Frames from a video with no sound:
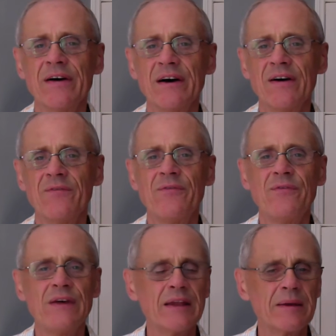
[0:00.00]
of
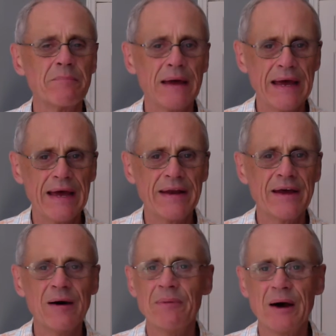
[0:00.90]
feeling bad
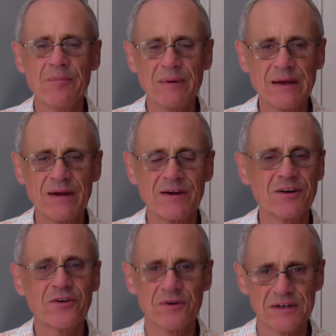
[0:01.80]
about being
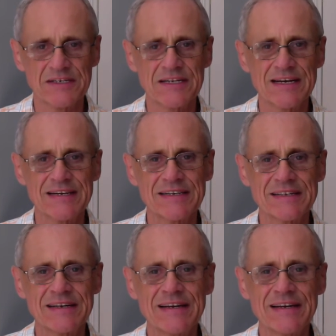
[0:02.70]
criticized.